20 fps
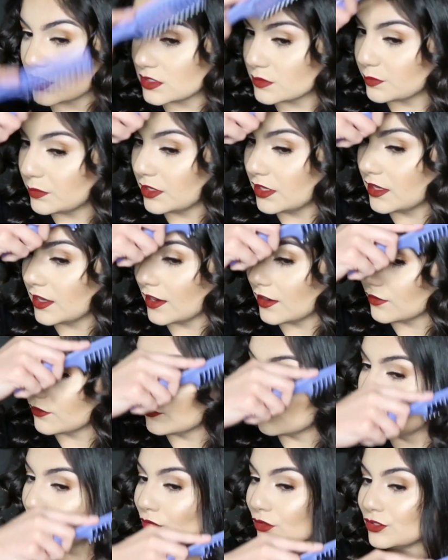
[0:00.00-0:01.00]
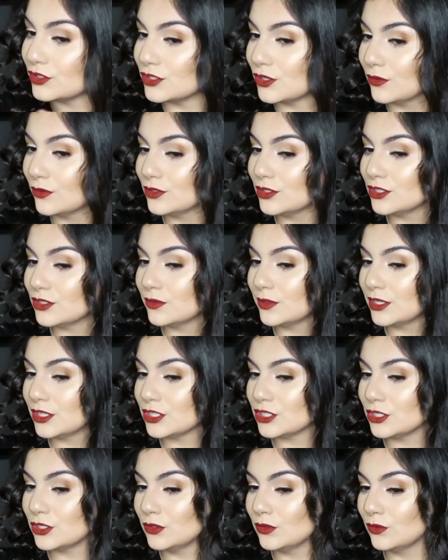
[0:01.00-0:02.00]
Just be careful, don't do
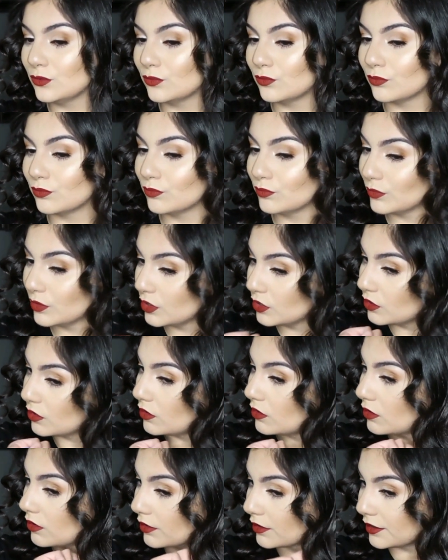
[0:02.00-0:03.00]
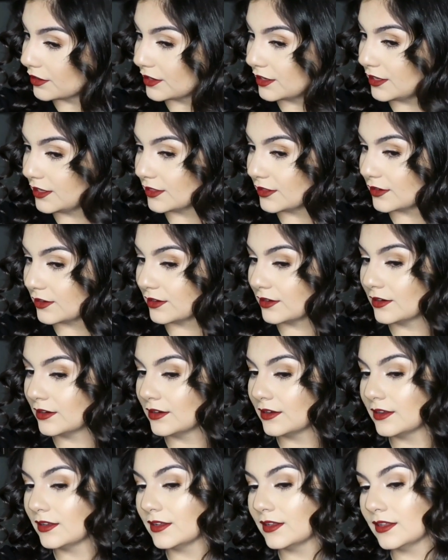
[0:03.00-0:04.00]
it too hard
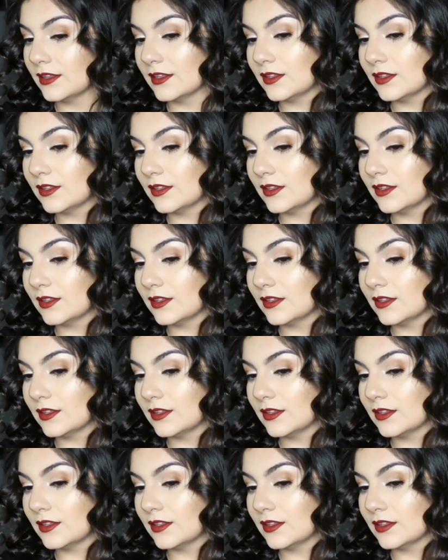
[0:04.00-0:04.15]
either.